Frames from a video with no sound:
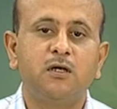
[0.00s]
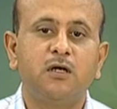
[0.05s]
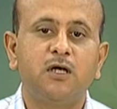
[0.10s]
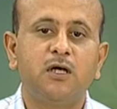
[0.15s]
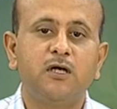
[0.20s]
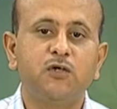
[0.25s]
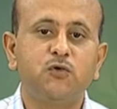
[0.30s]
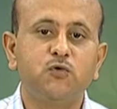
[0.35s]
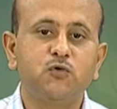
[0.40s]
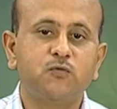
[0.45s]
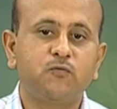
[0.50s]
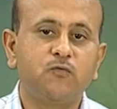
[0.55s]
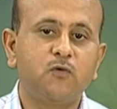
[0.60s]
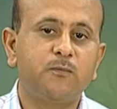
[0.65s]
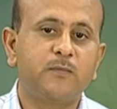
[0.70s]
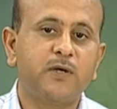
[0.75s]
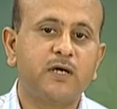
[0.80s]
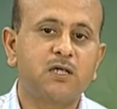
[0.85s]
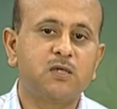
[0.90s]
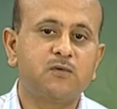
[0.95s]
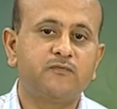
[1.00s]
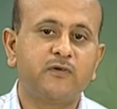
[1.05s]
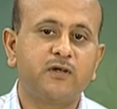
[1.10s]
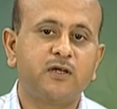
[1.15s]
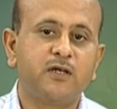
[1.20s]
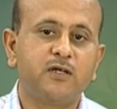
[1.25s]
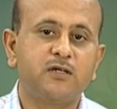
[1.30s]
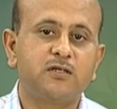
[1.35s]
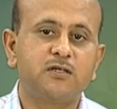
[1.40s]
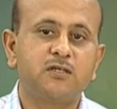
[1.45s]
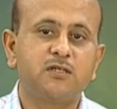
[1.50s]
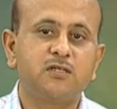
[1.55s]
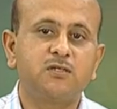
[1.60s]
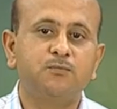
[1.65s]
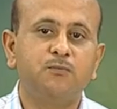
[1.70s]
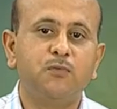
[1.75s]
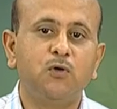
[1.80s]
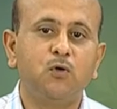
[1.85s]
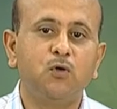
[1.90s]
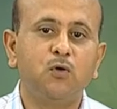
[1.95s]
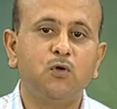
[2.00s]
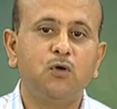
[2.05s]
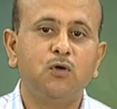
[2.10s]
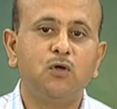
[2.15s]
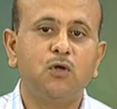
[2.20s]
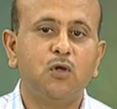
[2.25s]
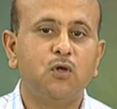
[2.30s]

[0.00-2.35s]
and useful magnification is below